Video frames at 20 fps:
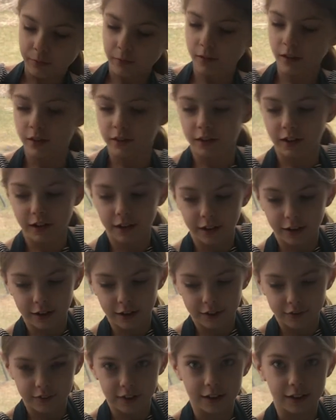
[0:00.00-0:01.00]
And then I'm gonna
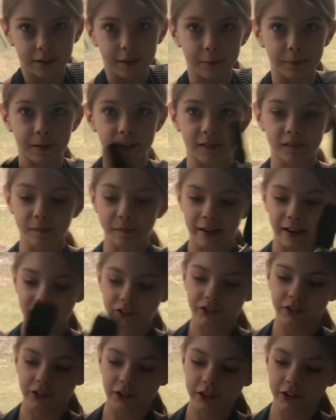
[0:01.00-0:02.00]
take my
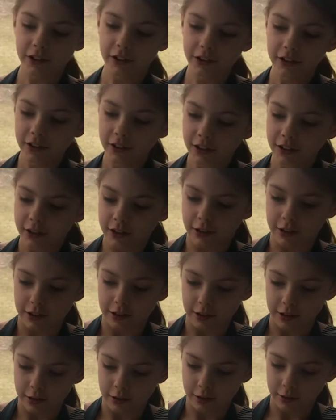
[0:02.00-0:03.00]
spatula, and I'm
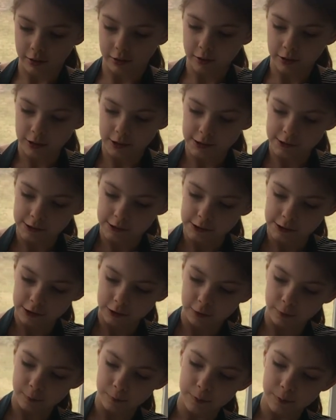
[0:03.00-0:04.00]
gonna help
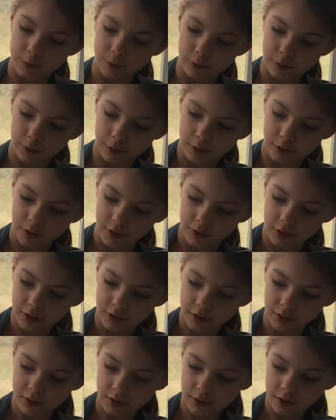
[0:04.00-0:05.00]
pull
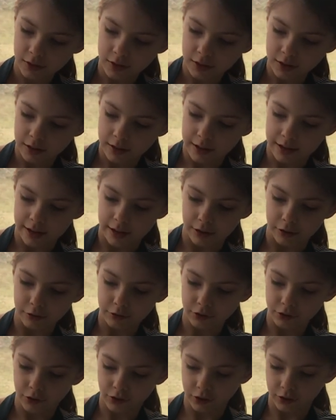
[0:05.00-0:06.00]
this out,
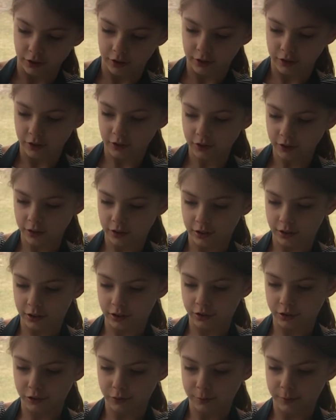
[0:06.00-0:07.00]
just like this, and I'm gonna
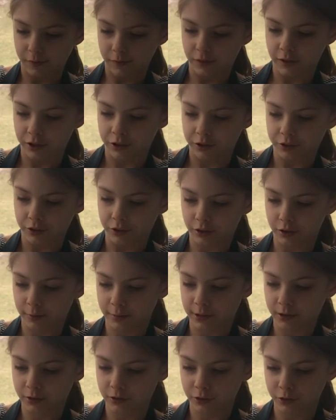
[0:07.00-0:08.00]
use my finger a little
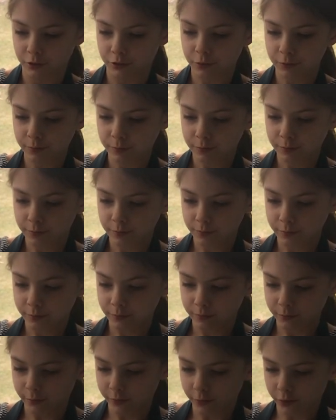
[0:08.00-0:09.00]
bit too.
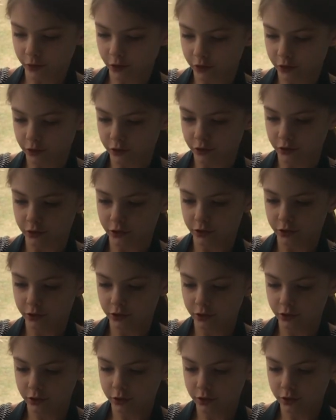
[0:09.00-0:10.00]
Just
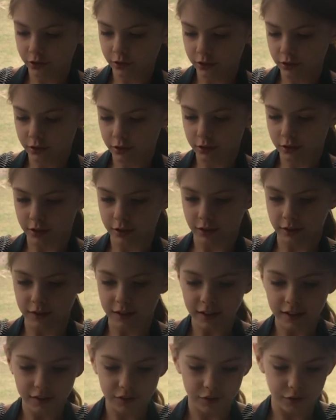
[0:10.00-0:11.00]
like
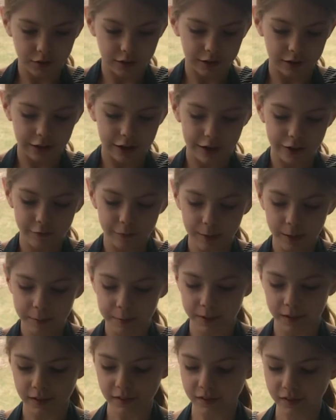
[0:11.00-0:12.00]
that, so now I have my
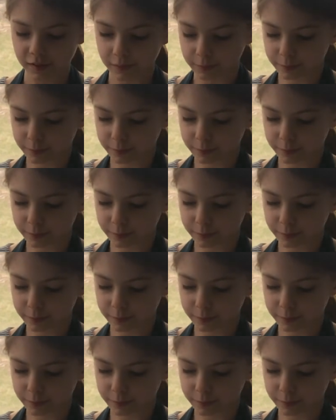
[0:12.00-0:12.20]
piece.